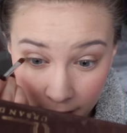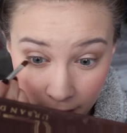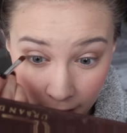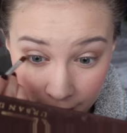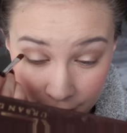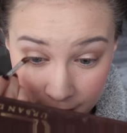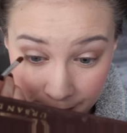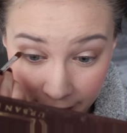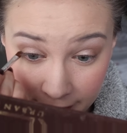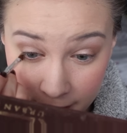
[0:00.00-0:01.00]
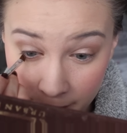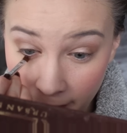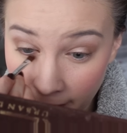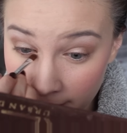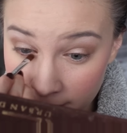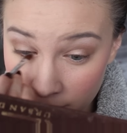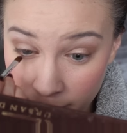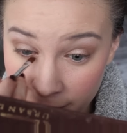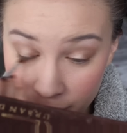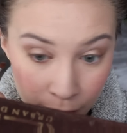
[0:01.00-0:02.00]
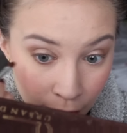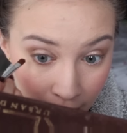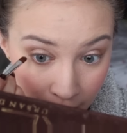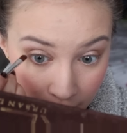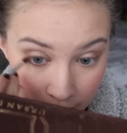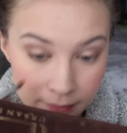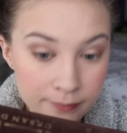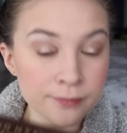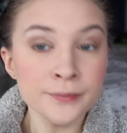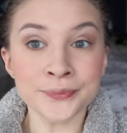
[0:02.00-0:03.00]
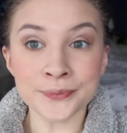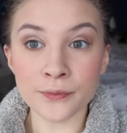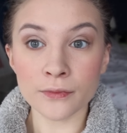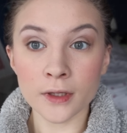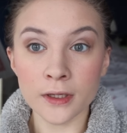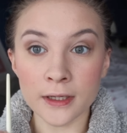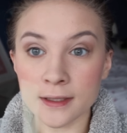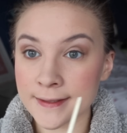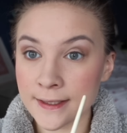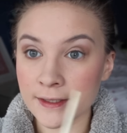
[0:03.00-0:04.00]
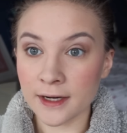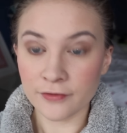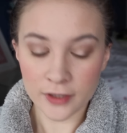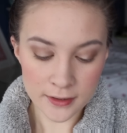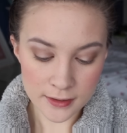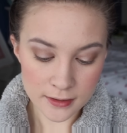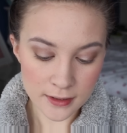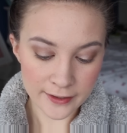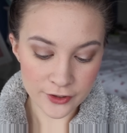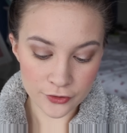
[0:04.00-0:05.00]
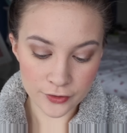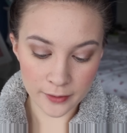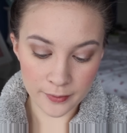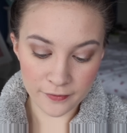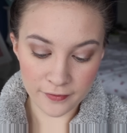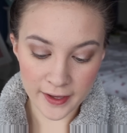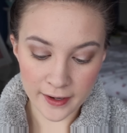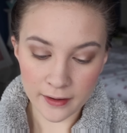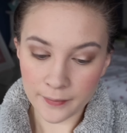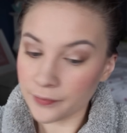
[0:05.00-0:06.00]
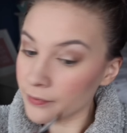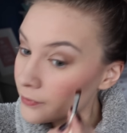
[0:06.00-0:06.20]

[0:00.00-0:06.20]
I think it just brings out my eyes so much more. You can see the difference. I just really prefer it.